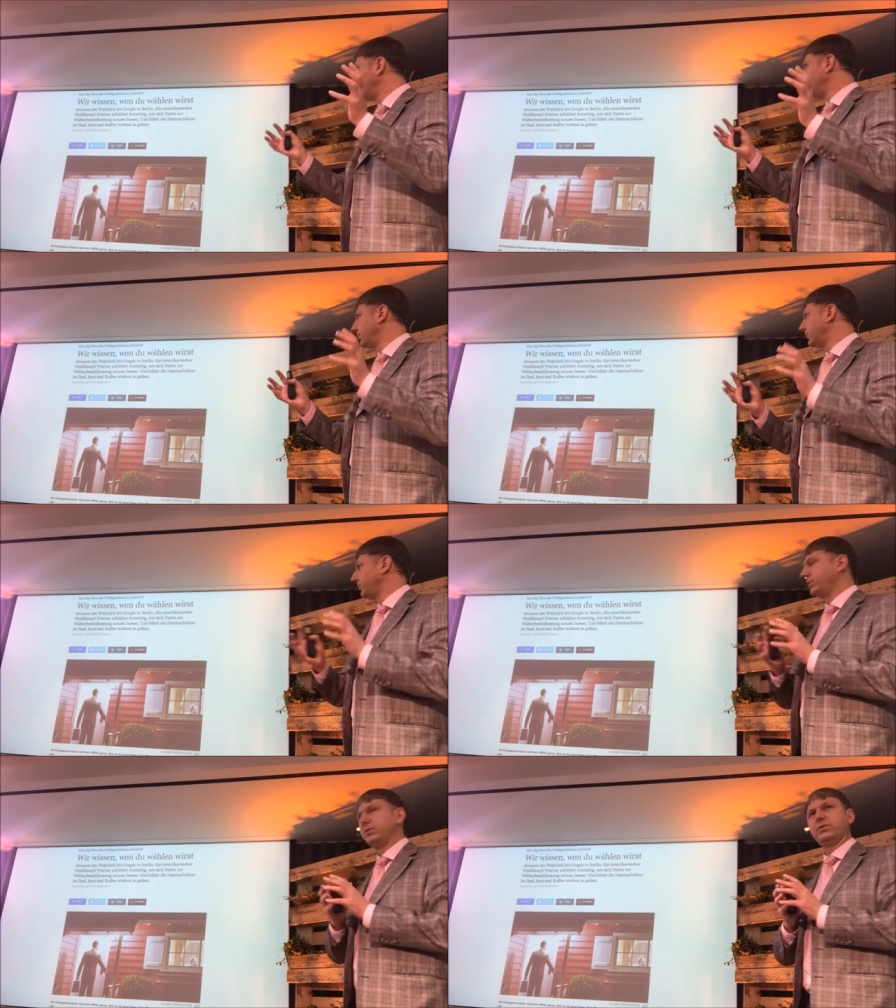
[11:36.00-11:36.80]
data
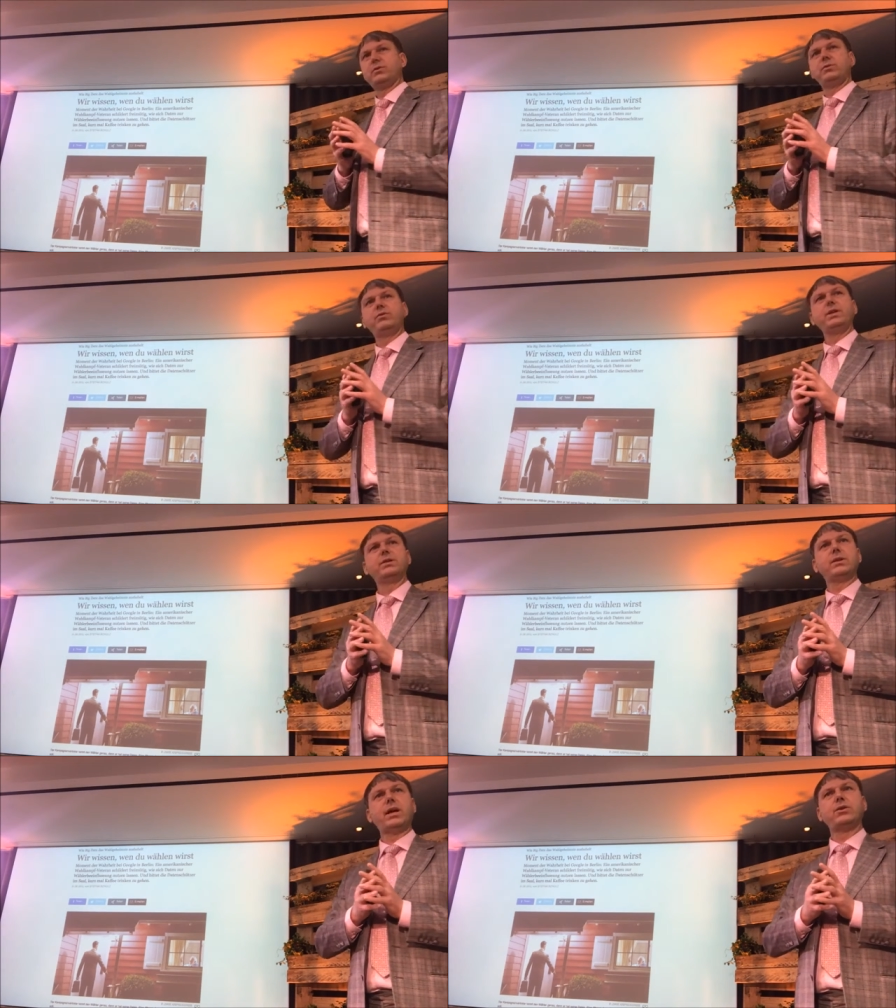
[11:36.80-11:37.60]
was used to
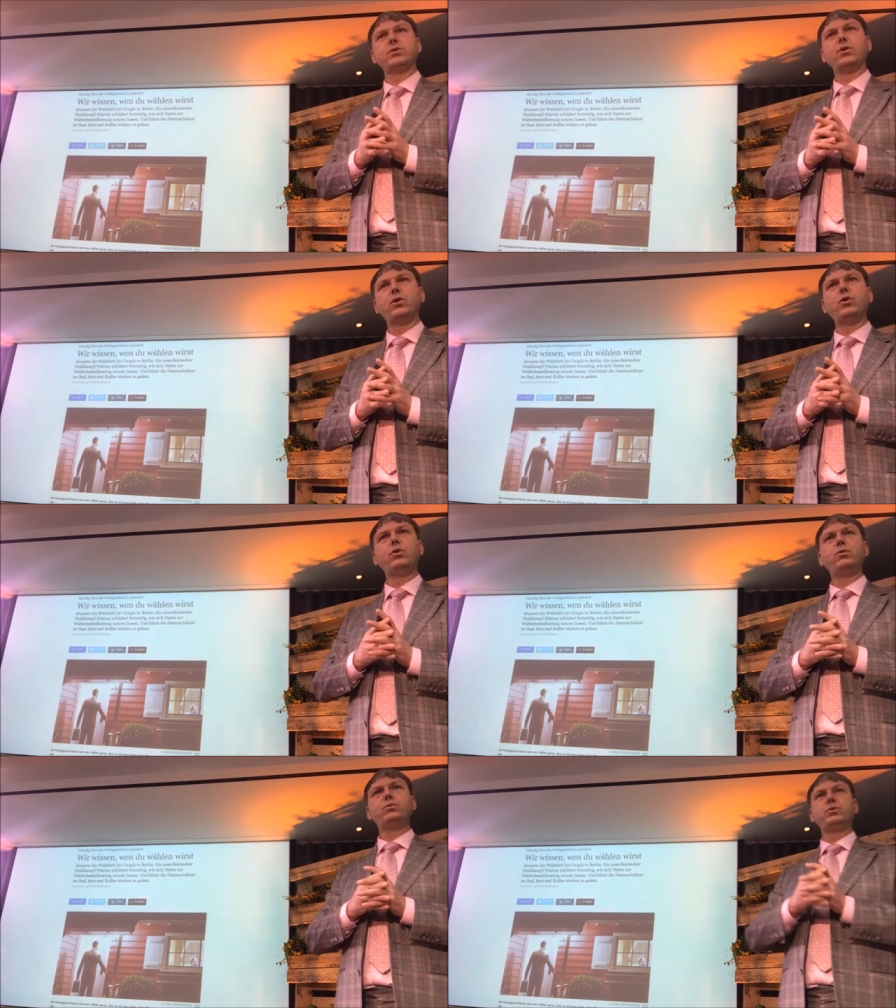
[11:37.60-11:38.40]
figure out
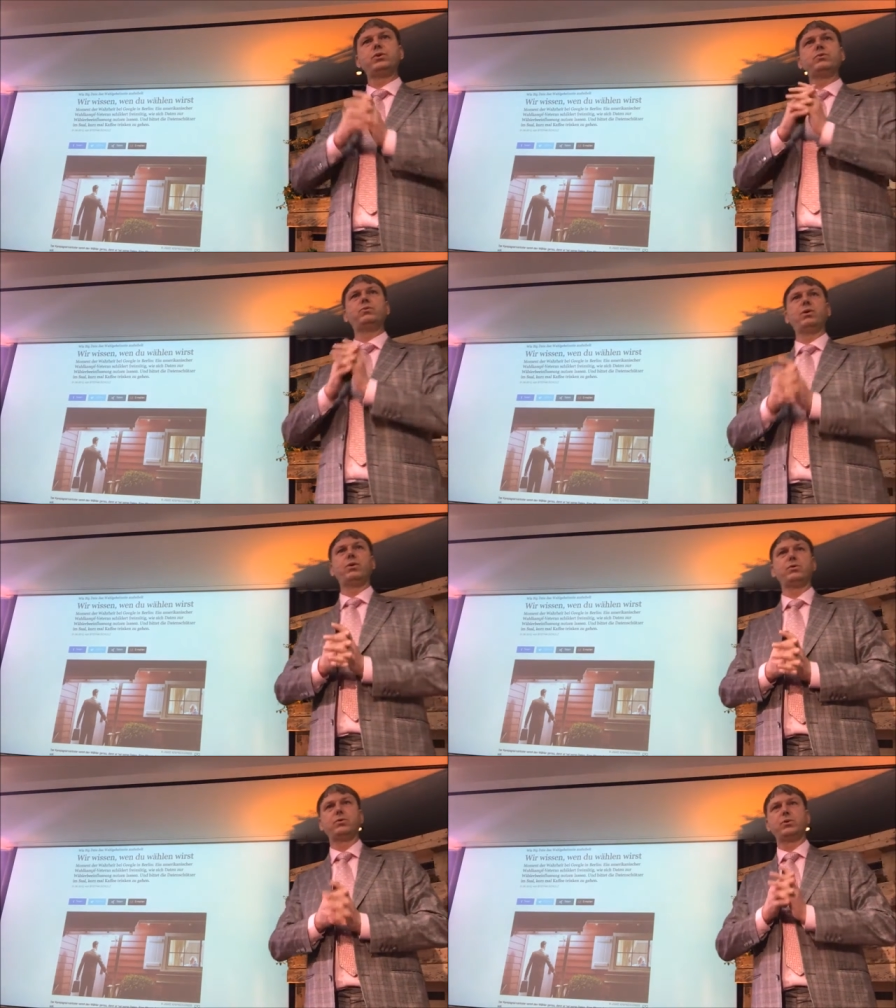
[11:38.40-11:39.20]
who would
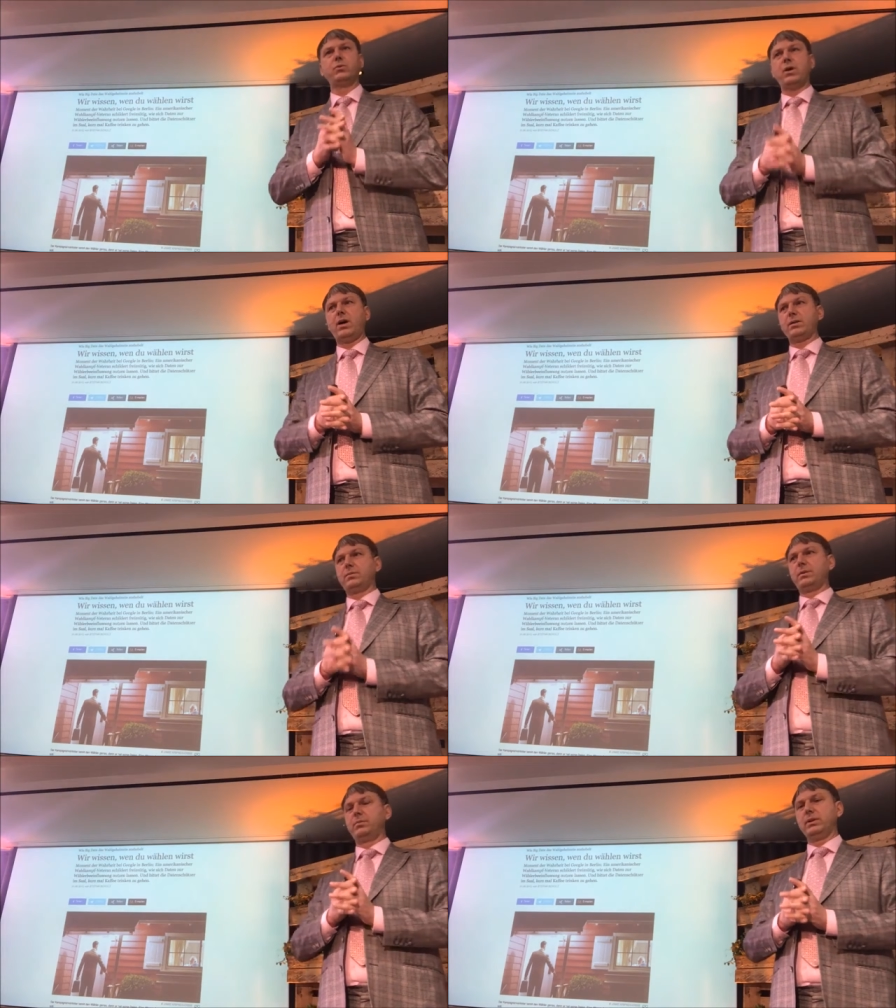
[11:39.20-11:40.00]
vote for what
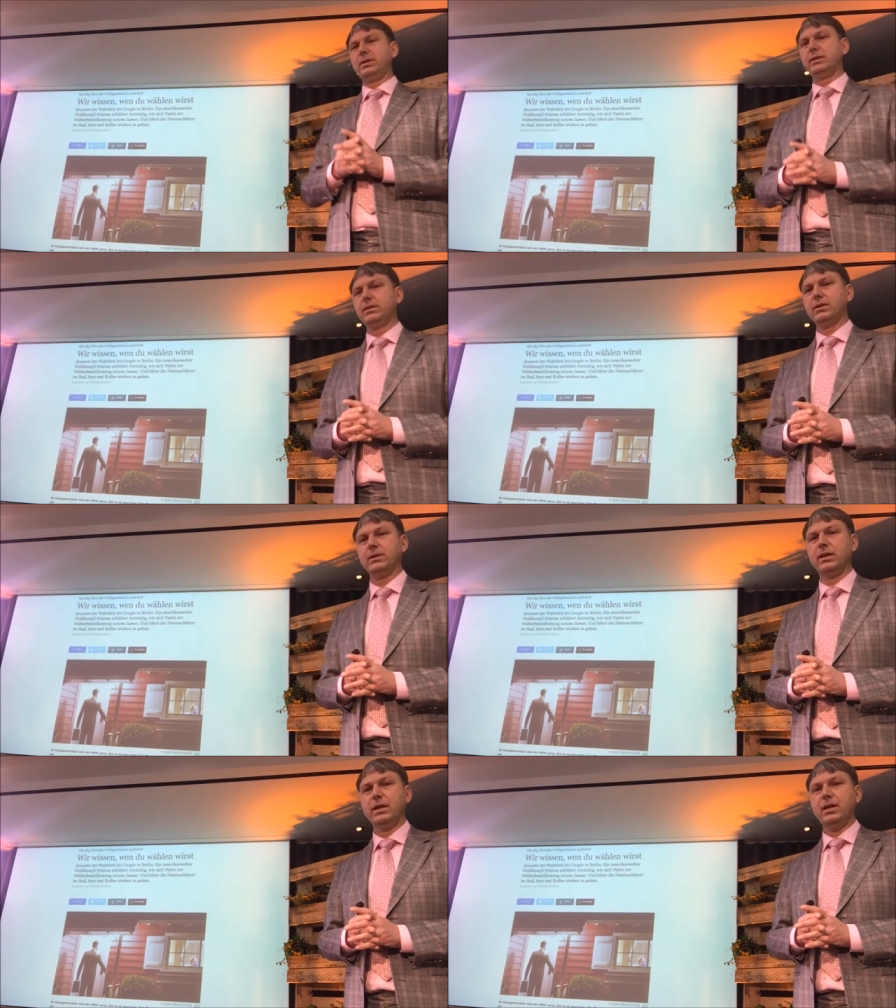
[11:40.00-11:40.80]

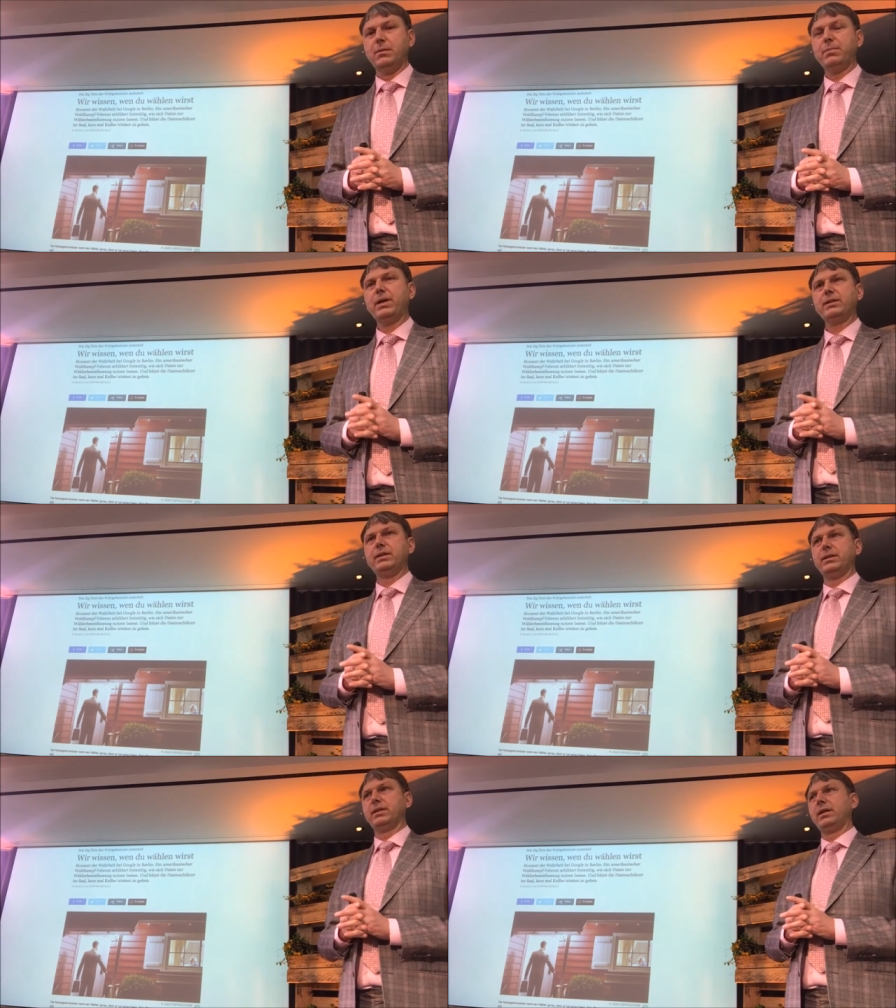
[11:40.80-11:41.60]
political
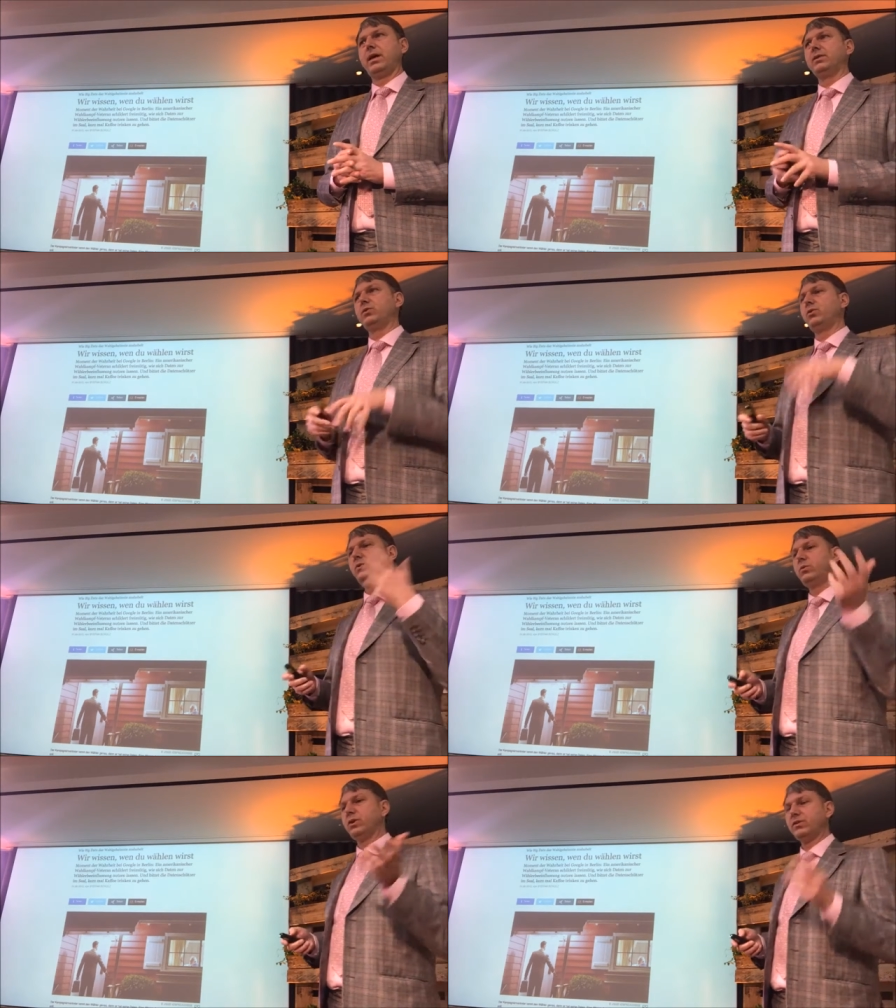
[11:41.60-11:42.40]
party and
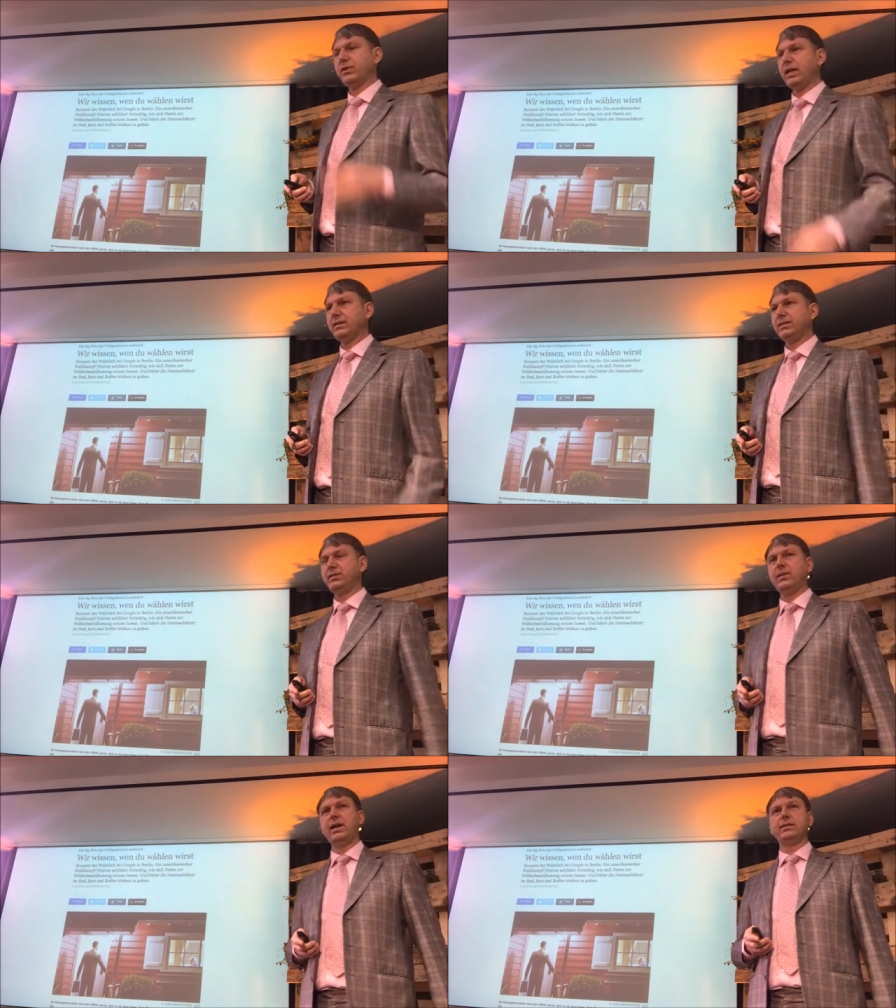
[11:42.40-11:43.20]
who was
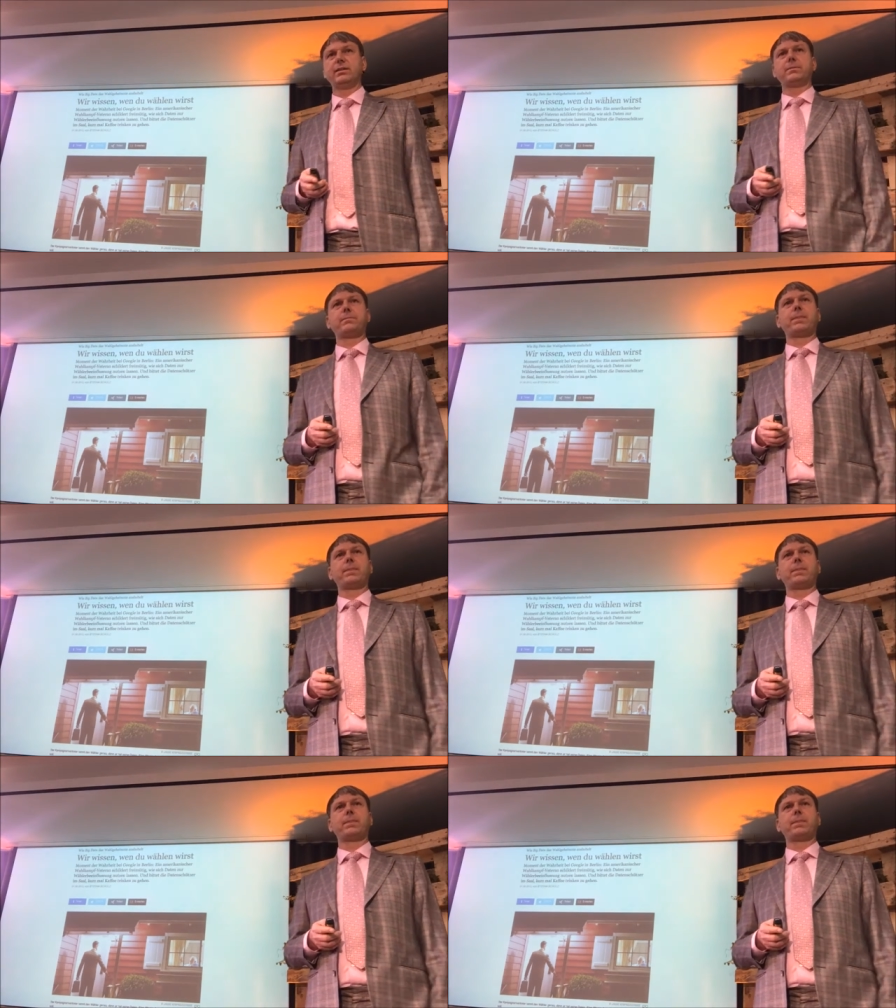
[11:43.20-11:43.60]
undecided.